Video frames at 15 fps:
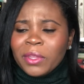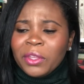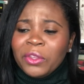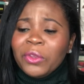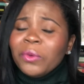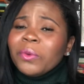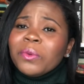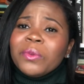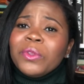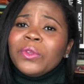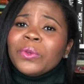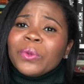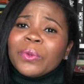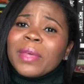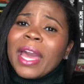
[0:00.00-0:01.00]

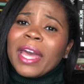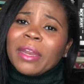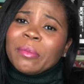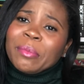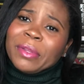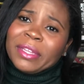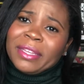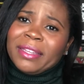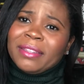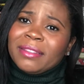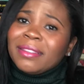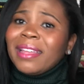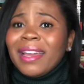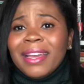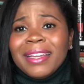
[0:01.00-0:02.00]
you gotta put
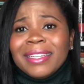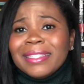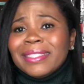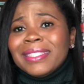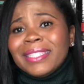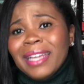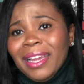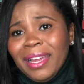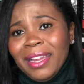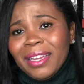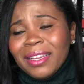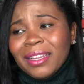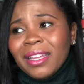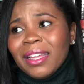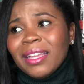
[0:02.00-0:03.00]
that in check.
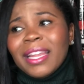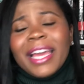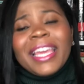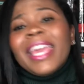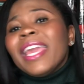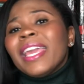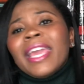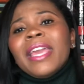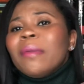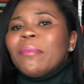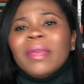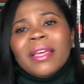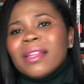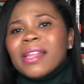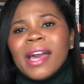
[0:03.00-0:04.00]
Like, he can't
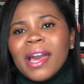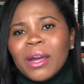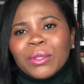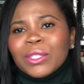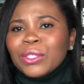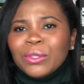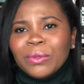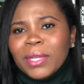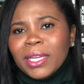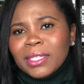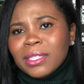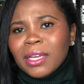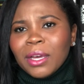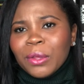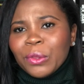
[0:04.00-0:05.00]
be allowed to do that
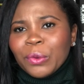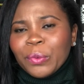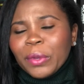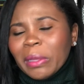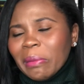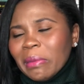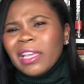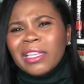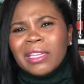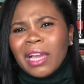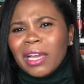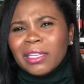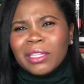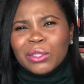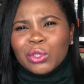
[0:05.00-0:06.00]
to other women.
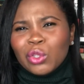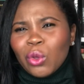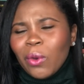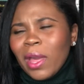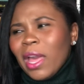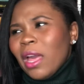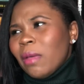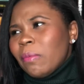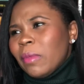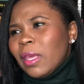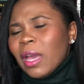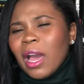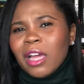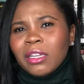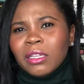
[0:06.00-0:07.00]
I get so happy.
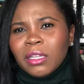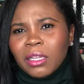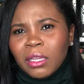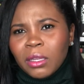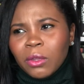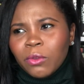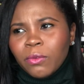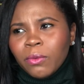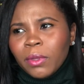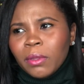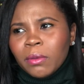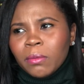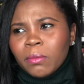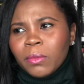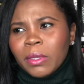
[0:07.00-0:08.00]
I love
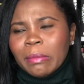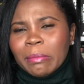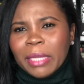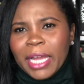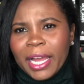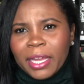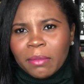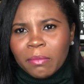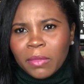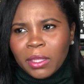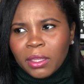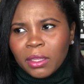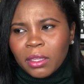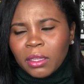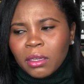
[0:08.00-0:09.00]
when black
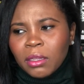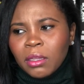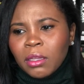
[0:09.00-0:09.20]
men